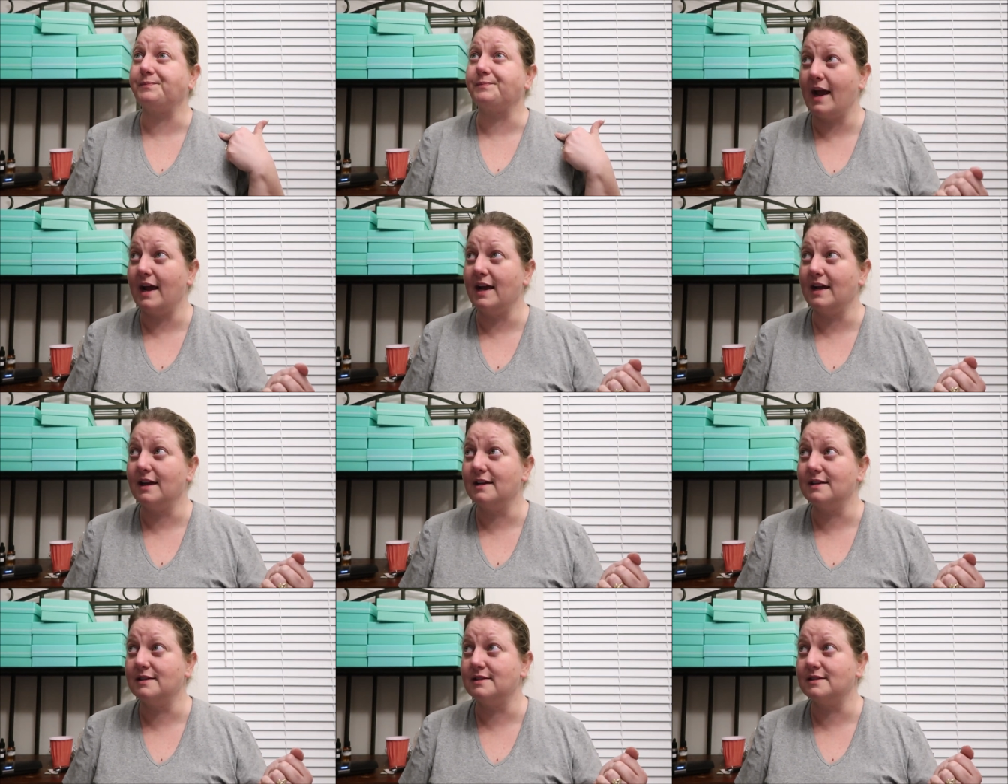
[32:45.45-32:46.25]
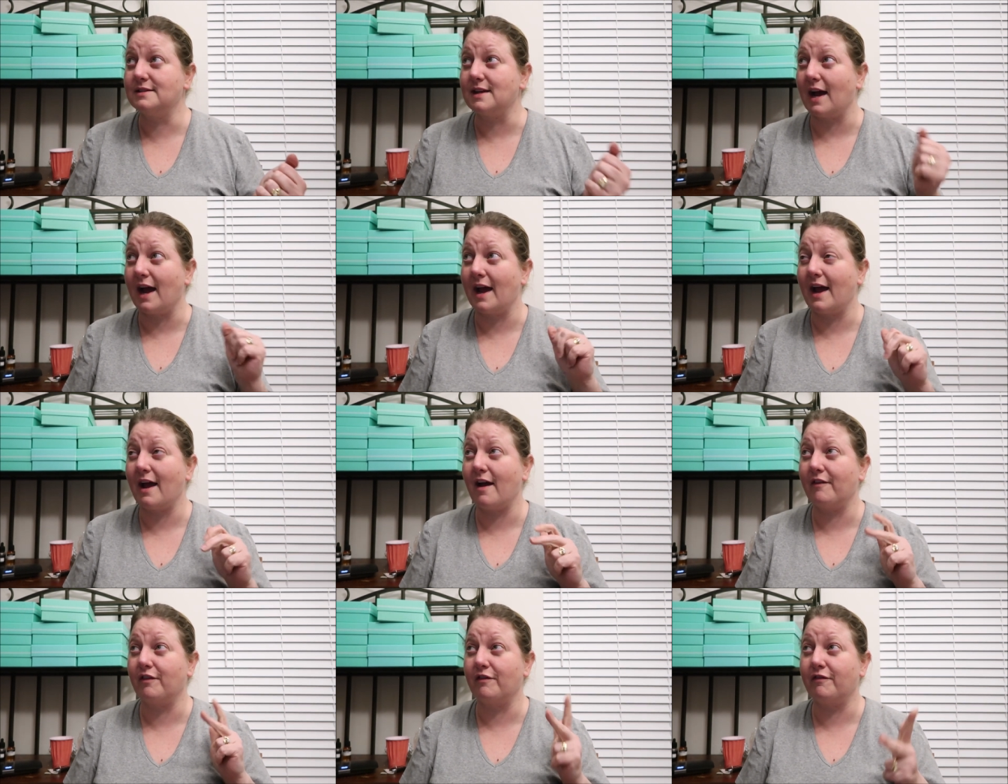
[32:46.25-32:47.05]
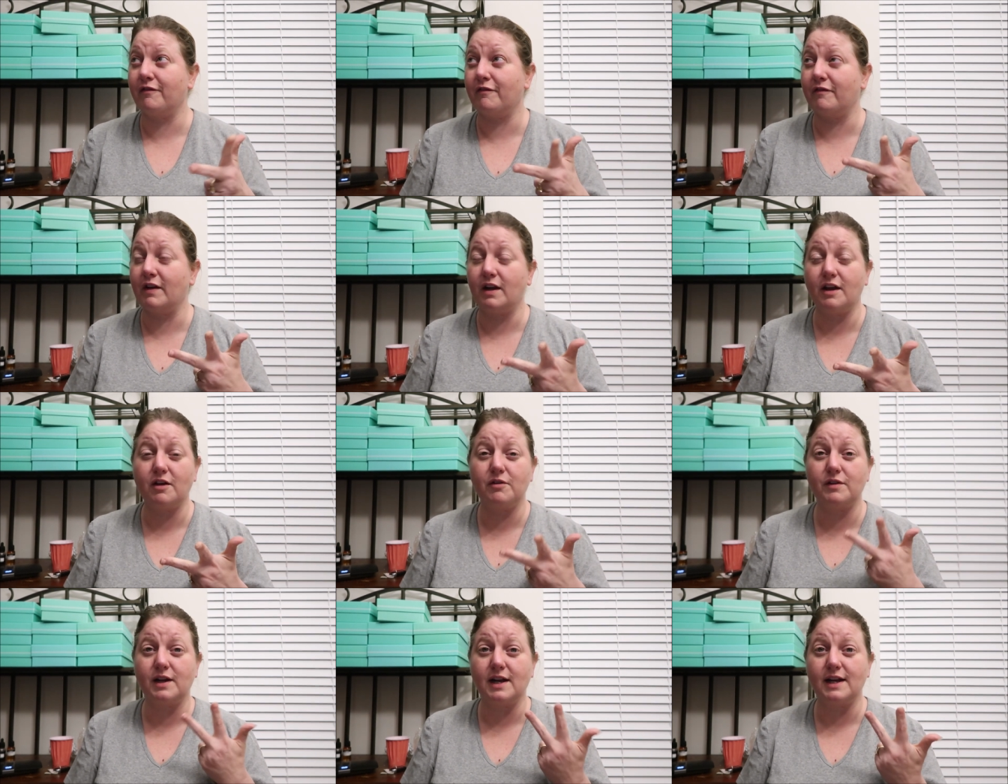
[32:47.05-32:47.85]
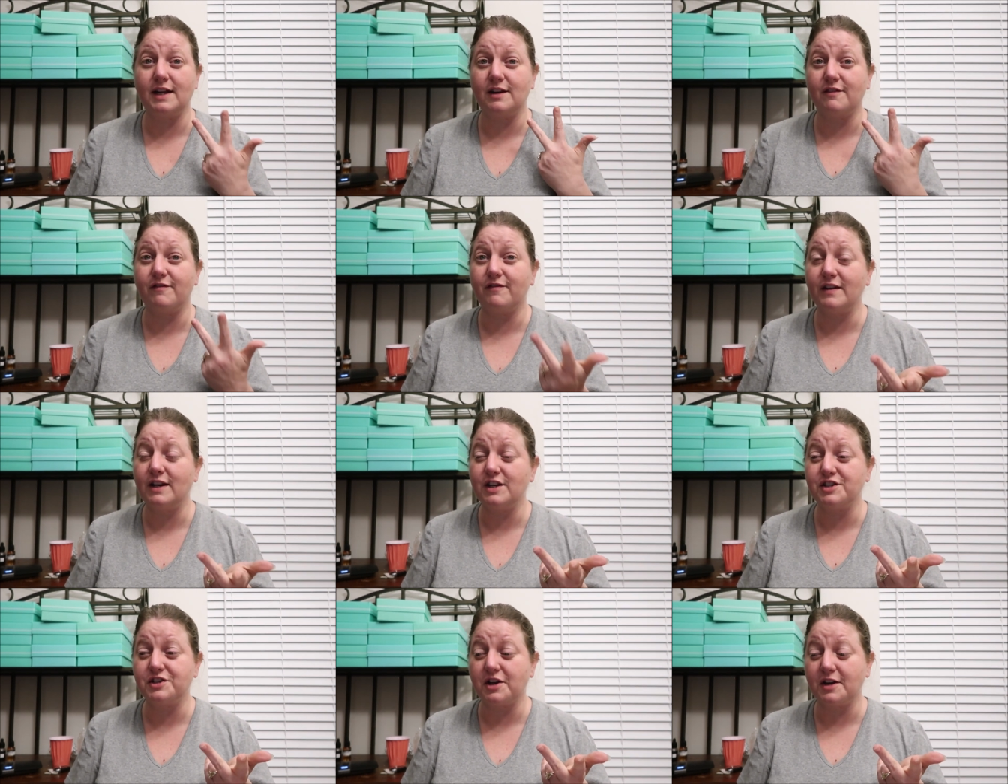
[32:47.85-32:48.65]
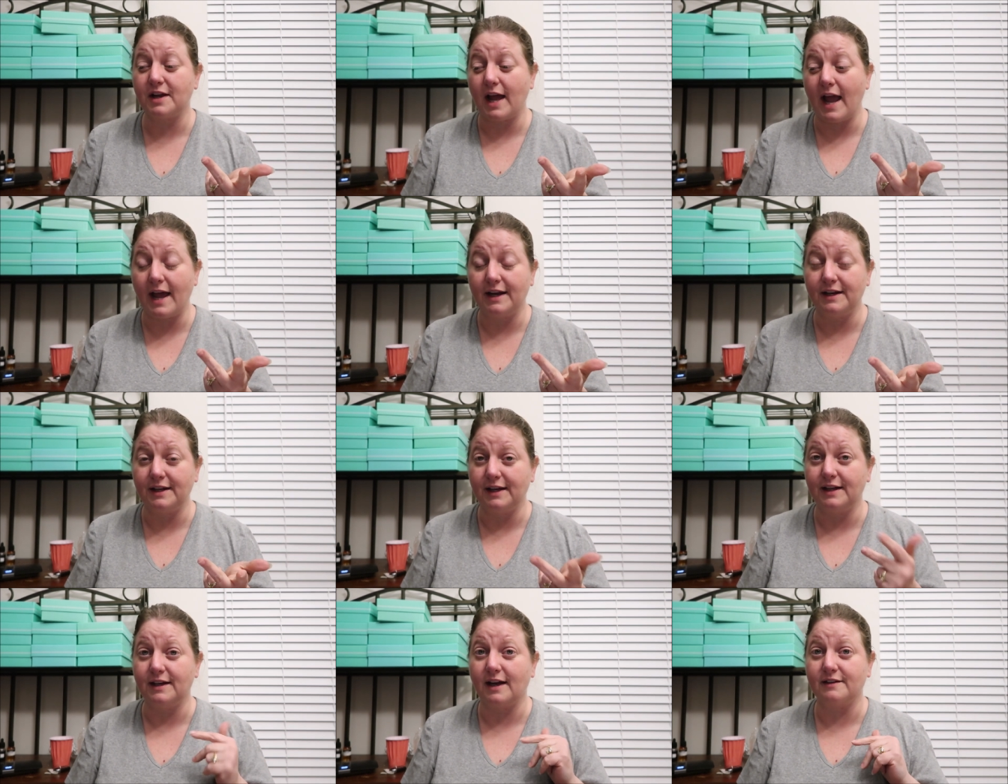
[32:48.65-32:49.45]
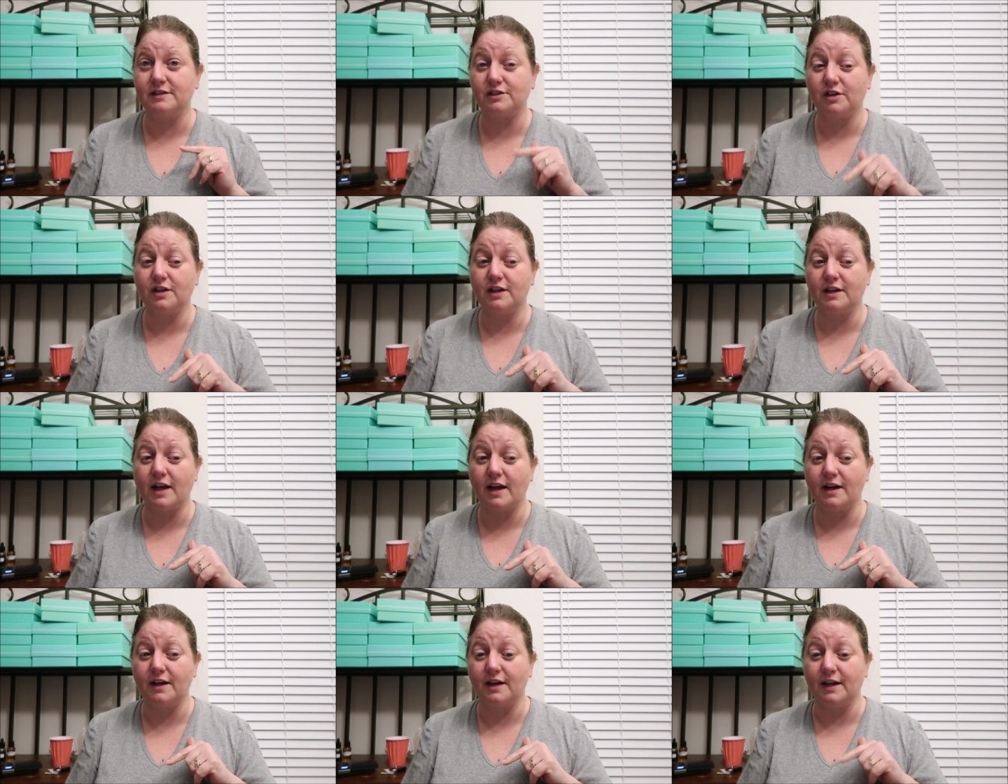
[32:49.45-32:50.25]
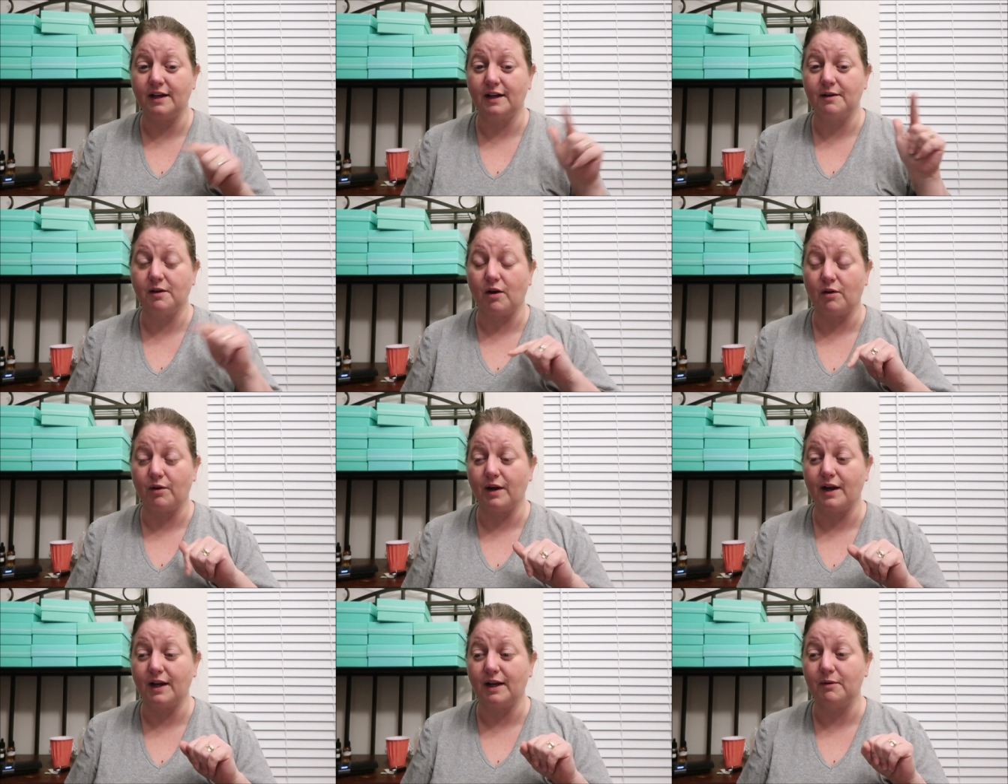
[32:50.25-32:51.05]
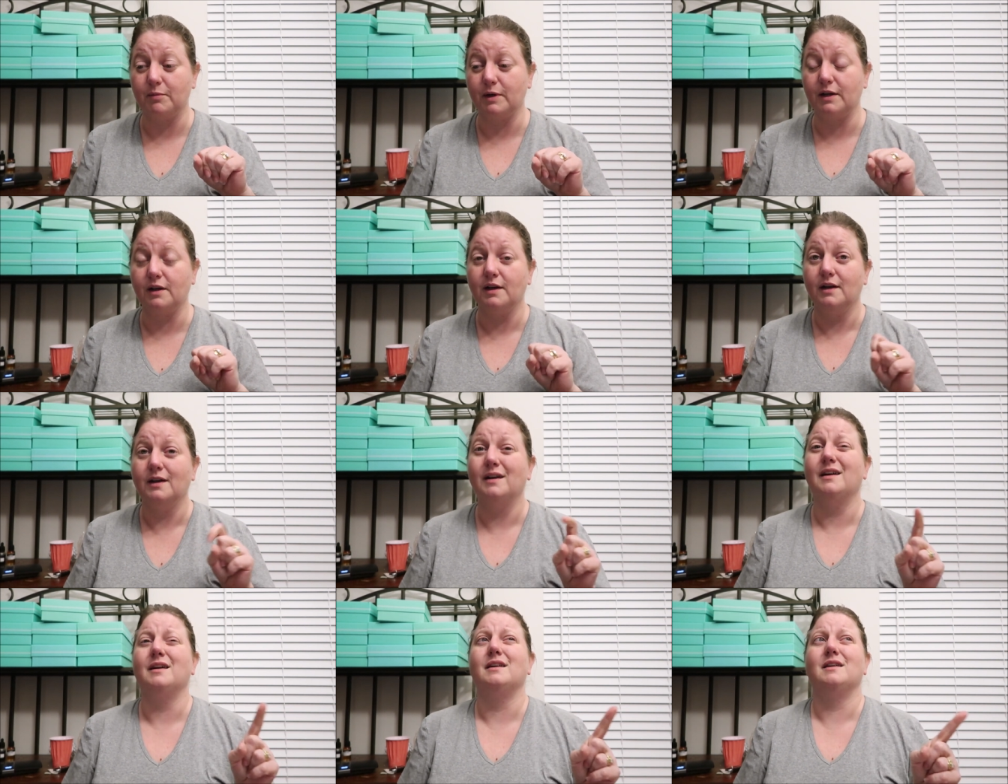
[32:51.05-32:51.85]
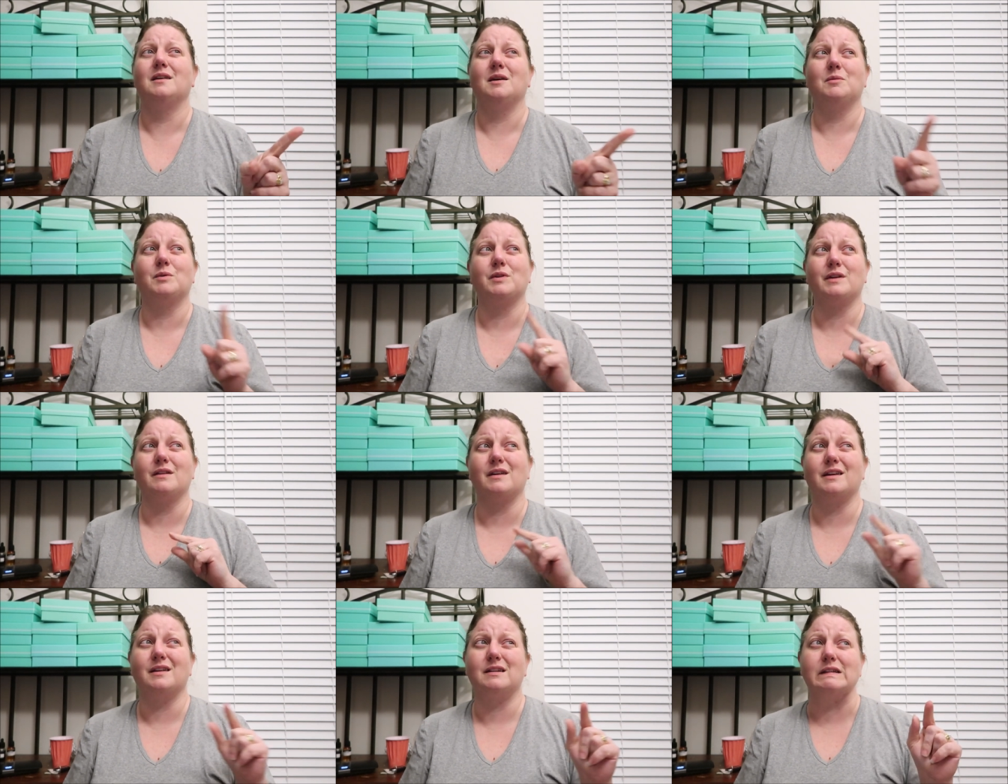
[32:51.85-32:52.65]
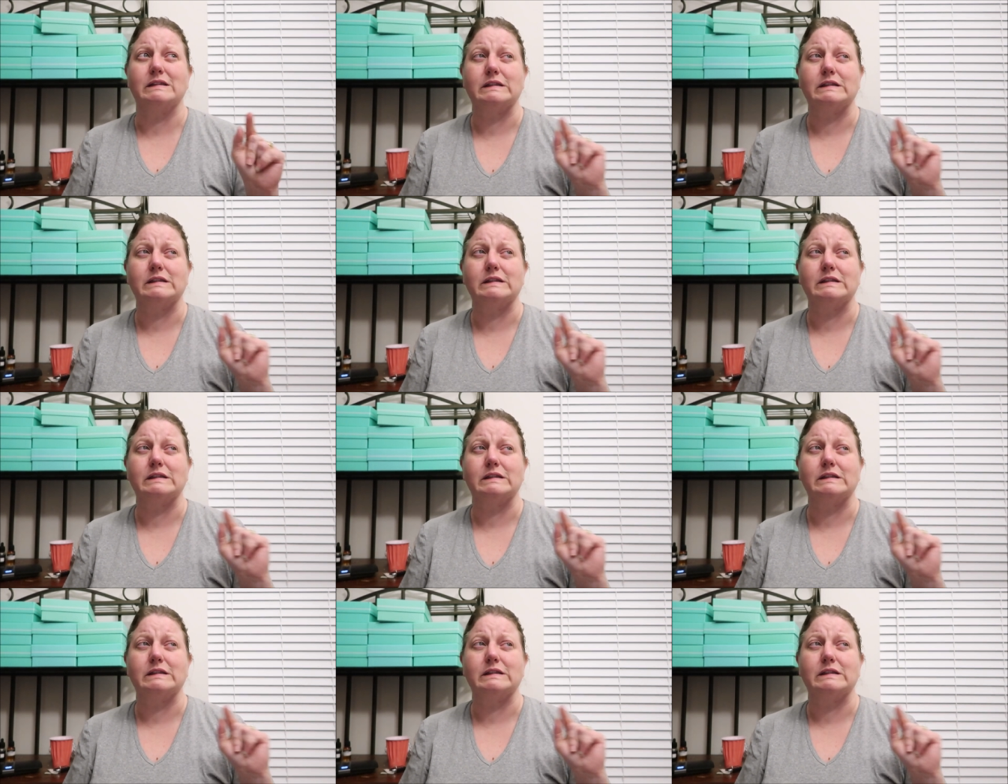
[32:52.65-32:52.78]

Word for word: And I have a video that I need to finish uh, editing. I started editing it already, but I'm only like